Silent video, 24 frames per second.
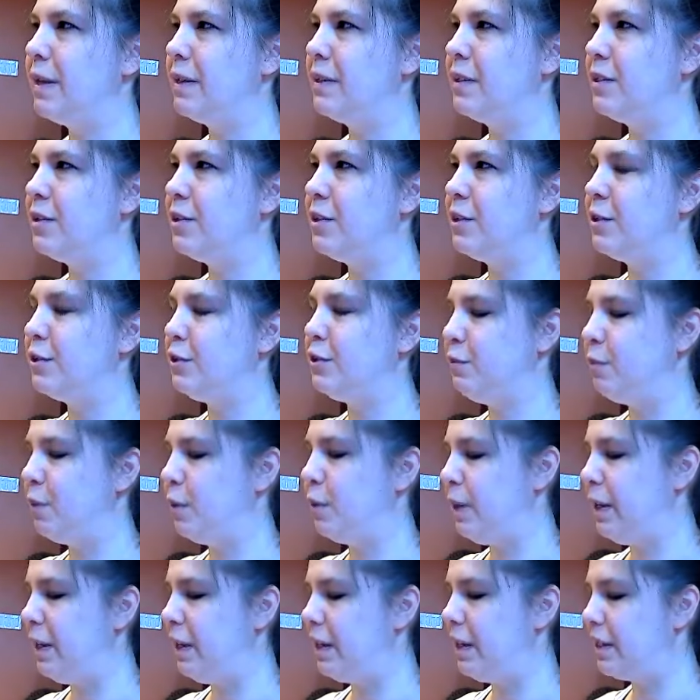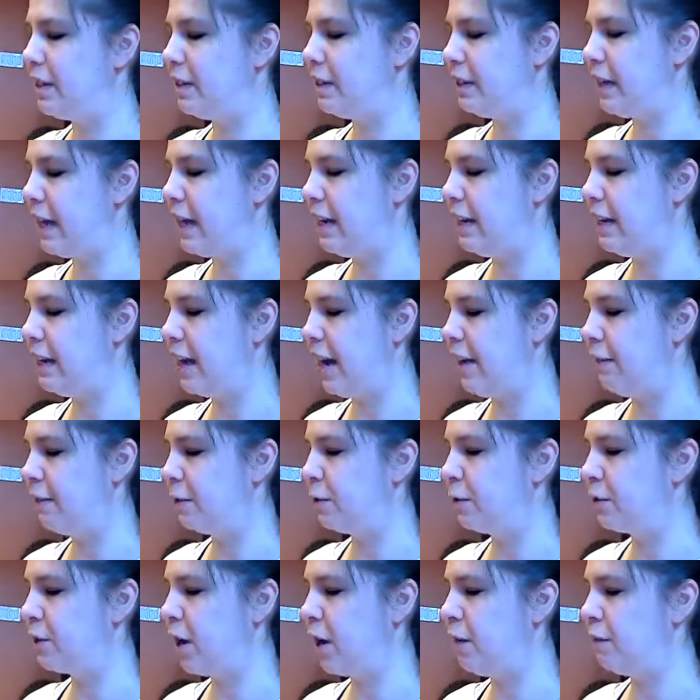messages you've been meaning to send, have
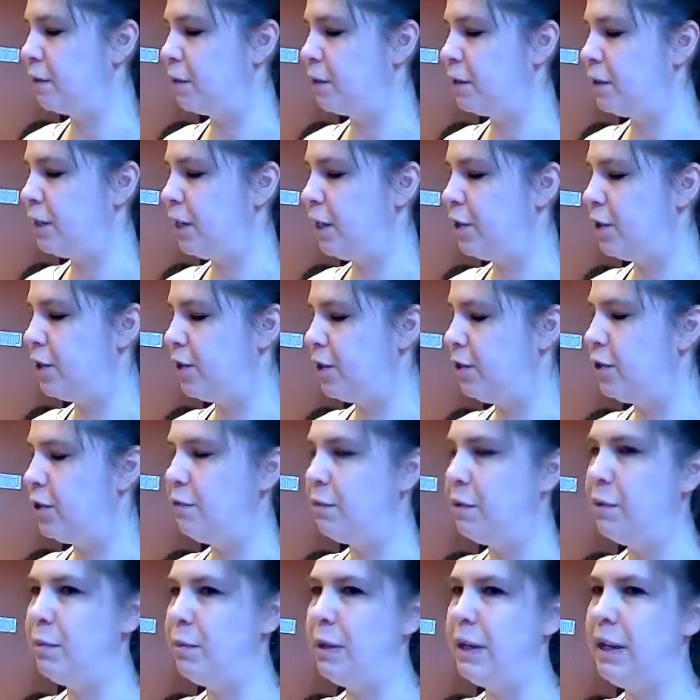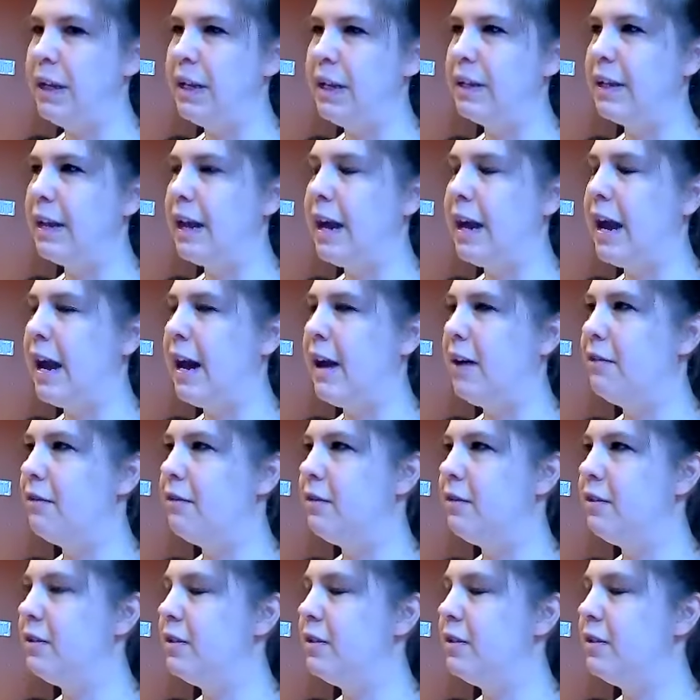those conversations you've been meaning to have.